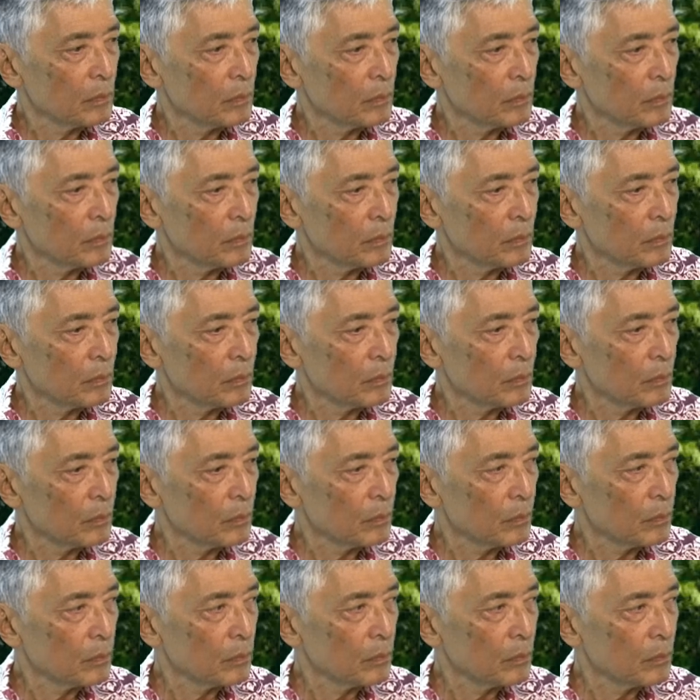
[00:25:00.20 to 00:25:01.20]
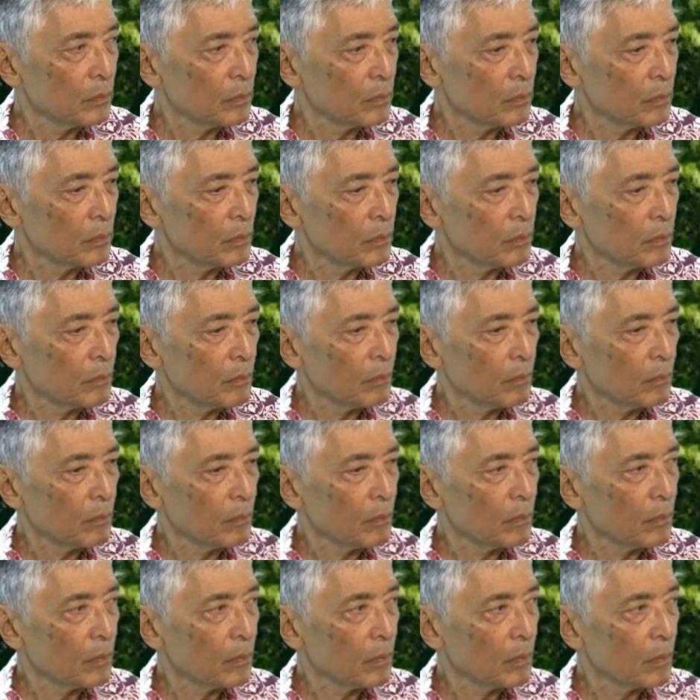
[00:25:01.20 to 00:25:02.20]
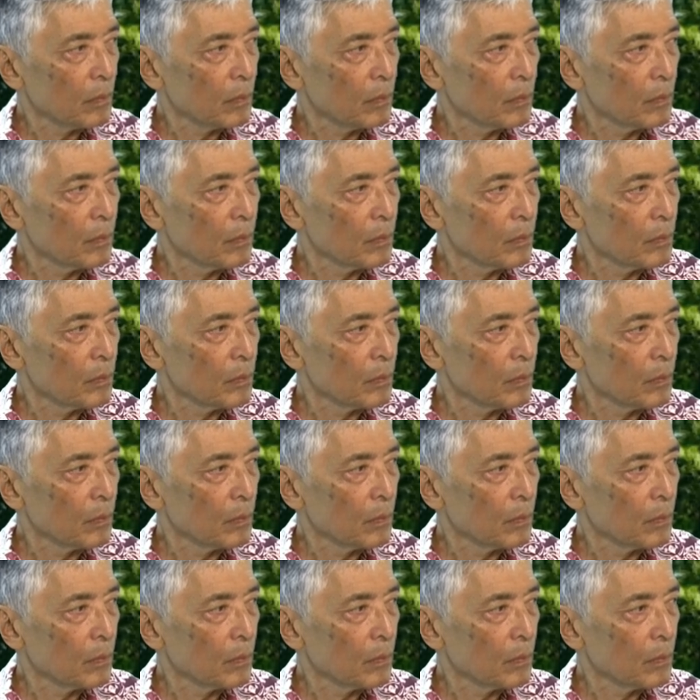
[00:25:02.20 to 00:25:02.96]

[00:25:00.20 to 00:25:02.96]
The person shown says nothing.